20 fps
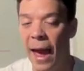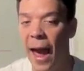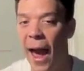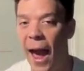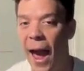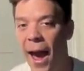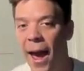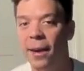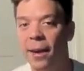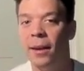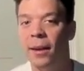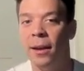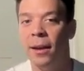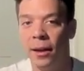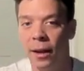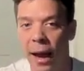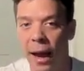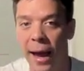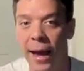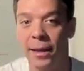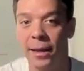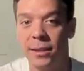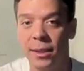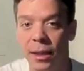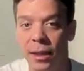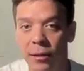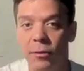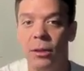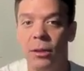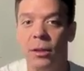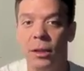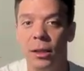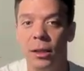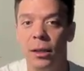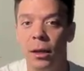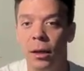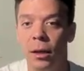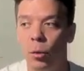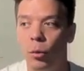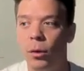adding
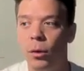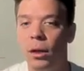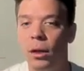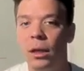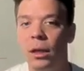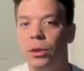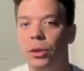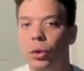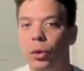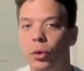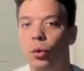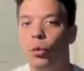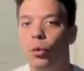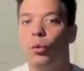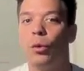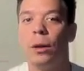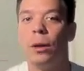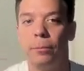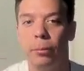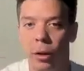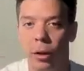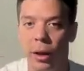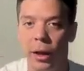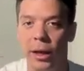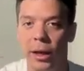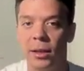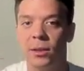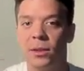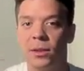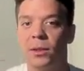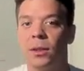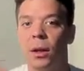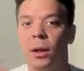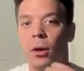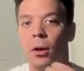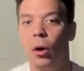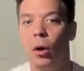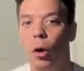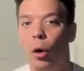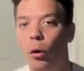activity, we need to replace
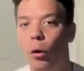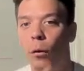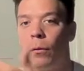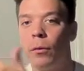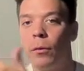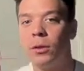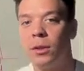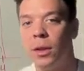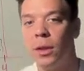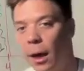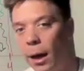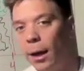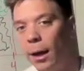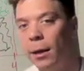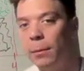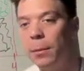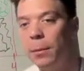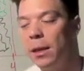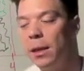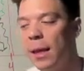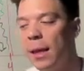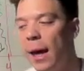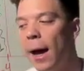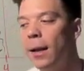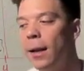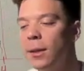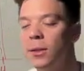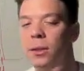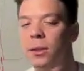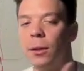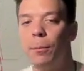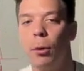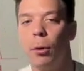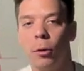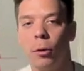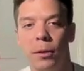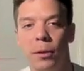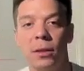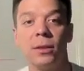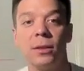over time. And that is the
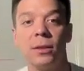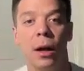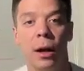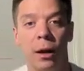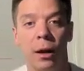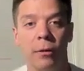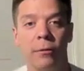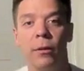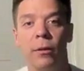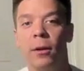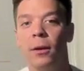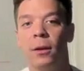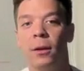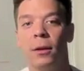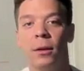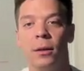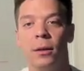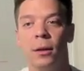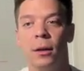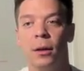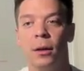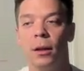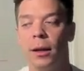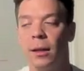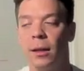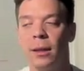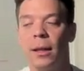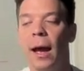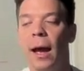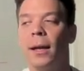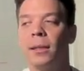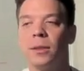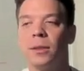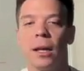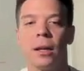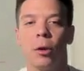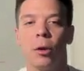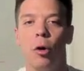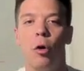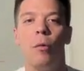purpose of, like, that's
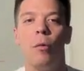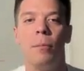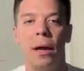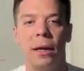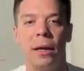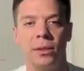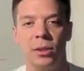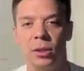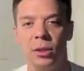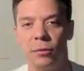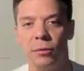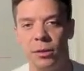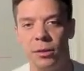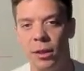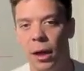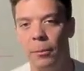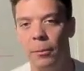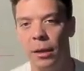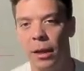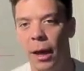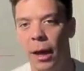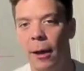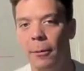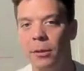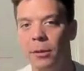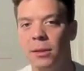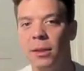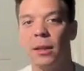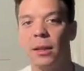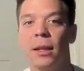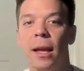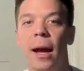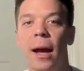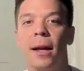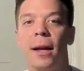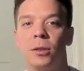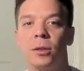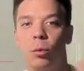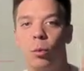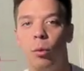like the whole message of Atomic Habits. Like
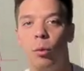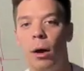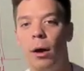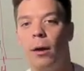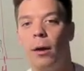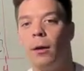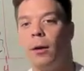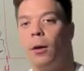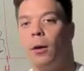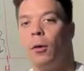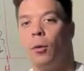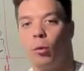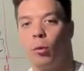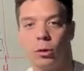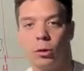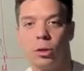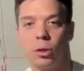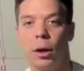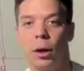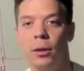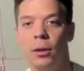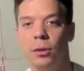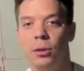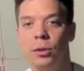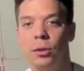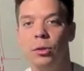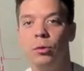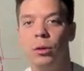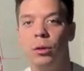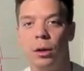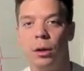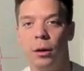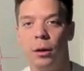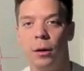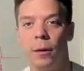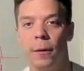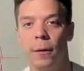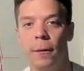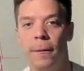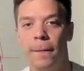that's what we're trying to do here.